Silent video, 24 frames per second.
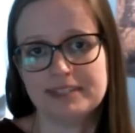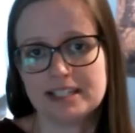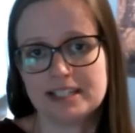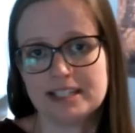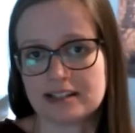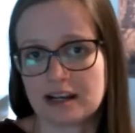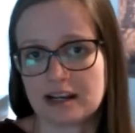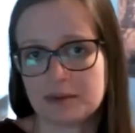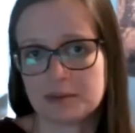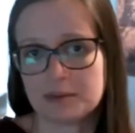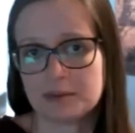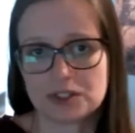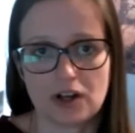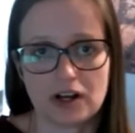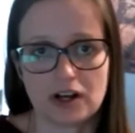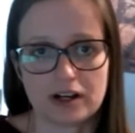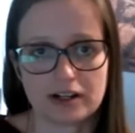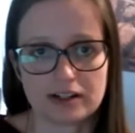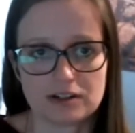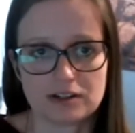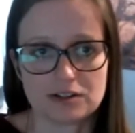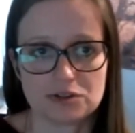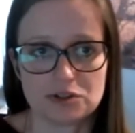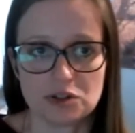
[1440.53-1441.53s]
isn't able to log
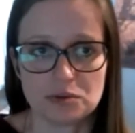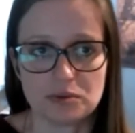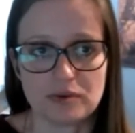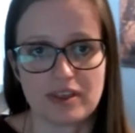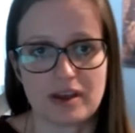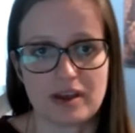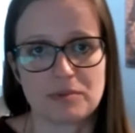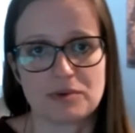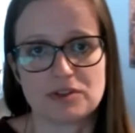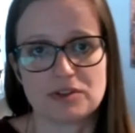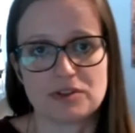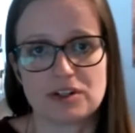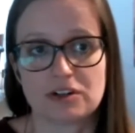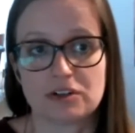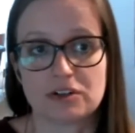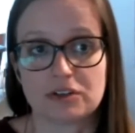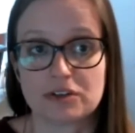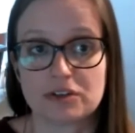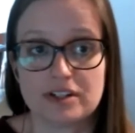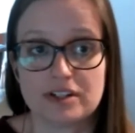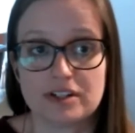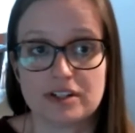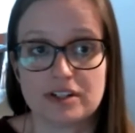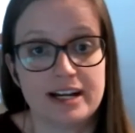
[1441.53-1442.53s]
into Zoom at that
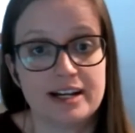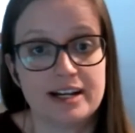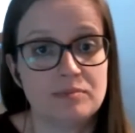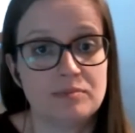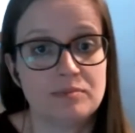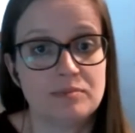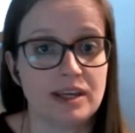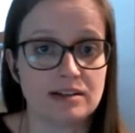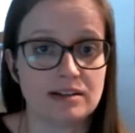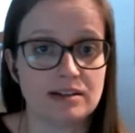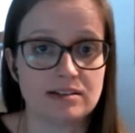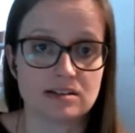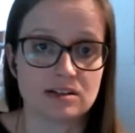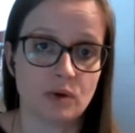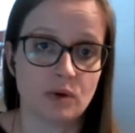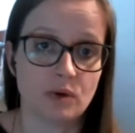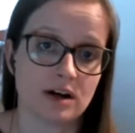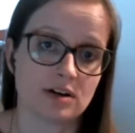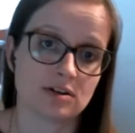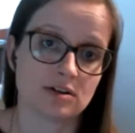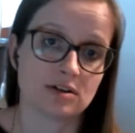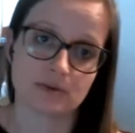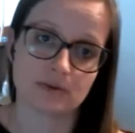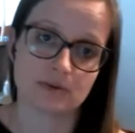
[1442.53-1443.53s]
particular time, they can still
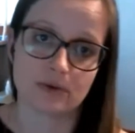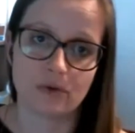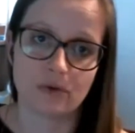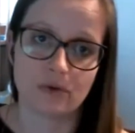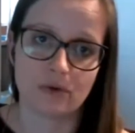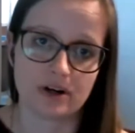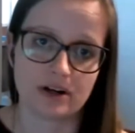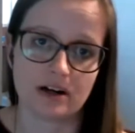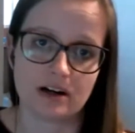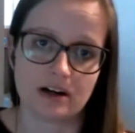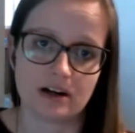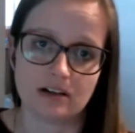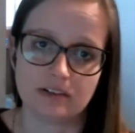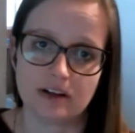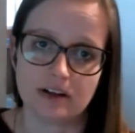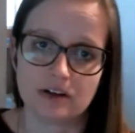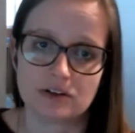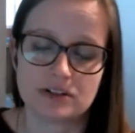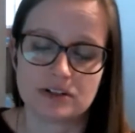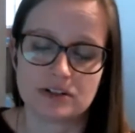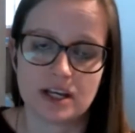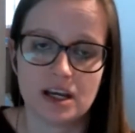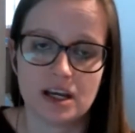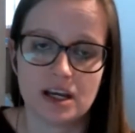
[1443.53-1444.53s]
watch the recording at a
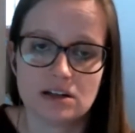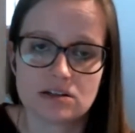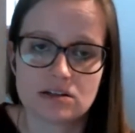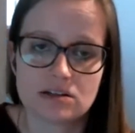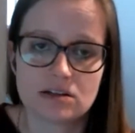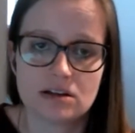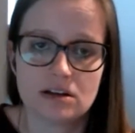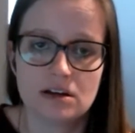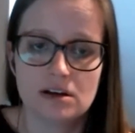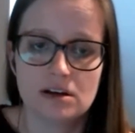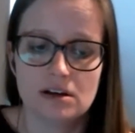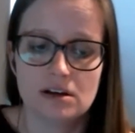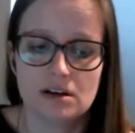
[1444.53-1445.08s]
later date.